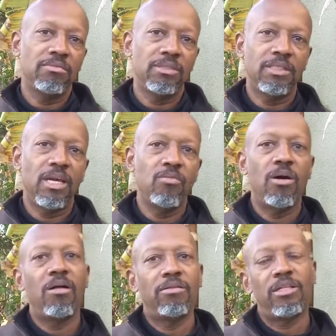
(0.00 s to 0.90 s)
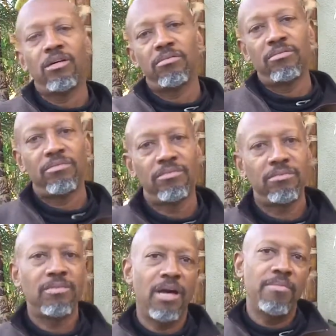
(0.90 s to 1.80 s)
say, well, you know,
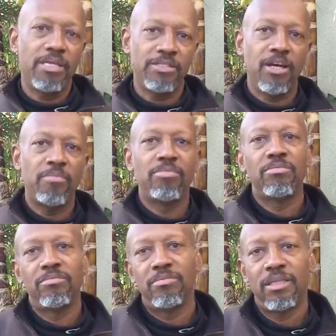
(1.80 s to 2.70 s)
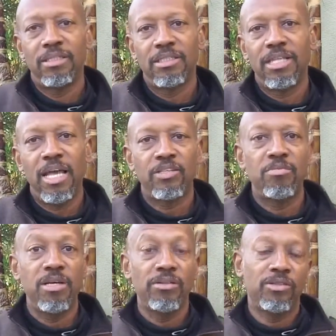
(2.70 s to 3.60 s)
I messed up at this last
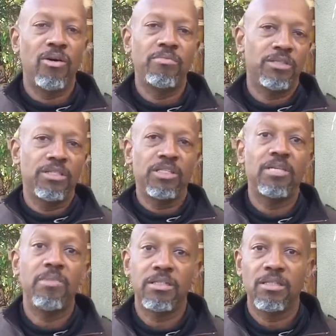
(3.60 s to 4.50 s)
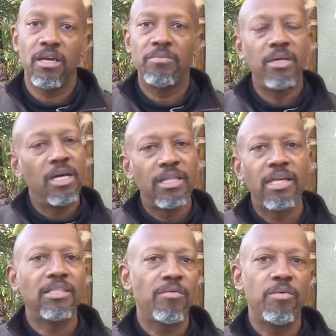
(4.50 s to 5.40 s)
meal, so I'm just going to keep messing up.
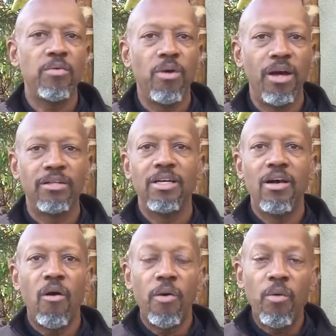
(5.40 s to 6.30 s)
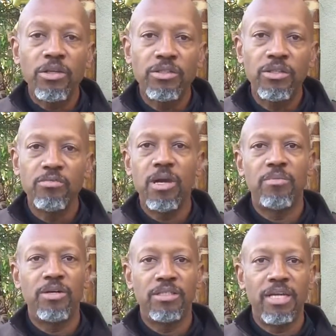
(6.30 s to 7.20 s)
That's not what we want. What we want you to
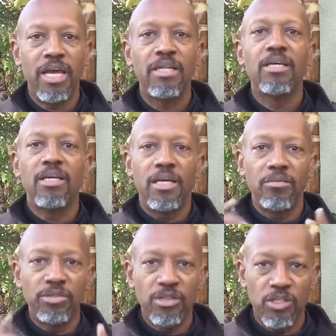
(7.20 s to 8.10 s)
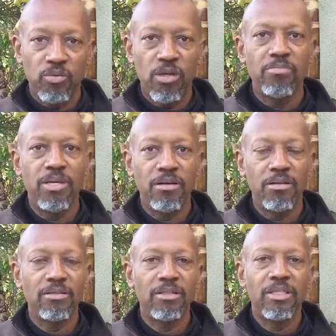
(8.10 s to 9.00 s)
remember is that it was just one
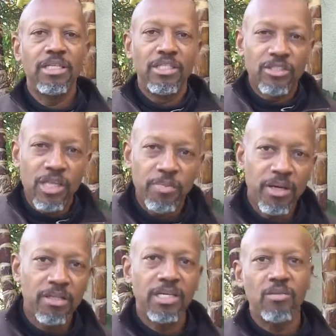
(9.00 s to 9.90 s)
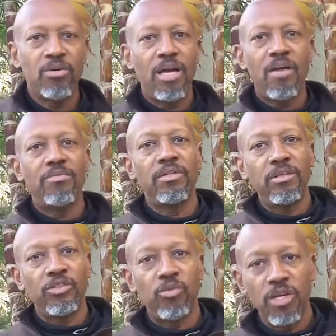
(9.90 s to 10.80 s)
meal. Typically, we have
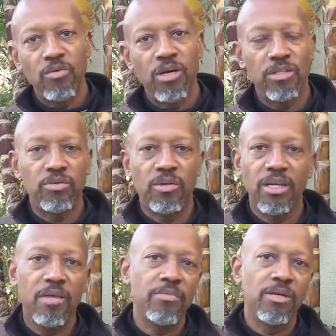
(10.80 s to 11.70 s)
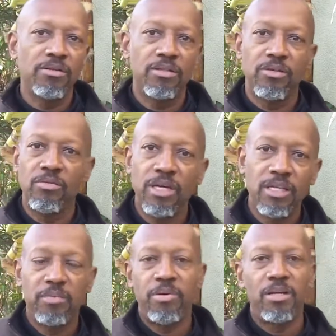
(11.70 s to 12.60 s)
21 to 28 meals in a
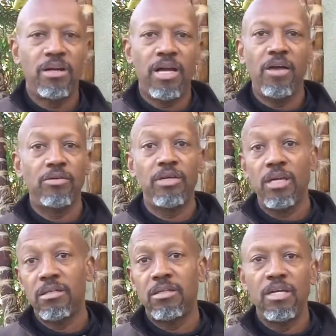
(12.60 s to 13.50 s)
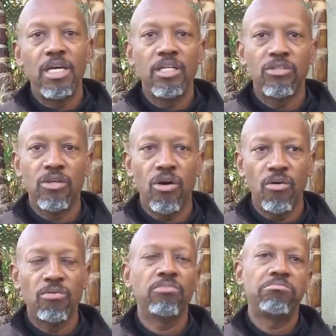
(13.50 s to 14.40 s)
week, depending on how you eat.
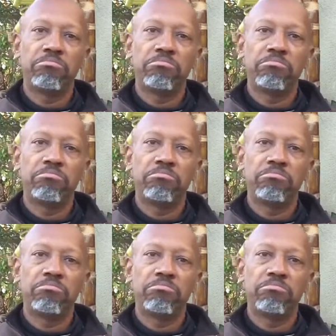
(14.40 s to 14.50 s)
So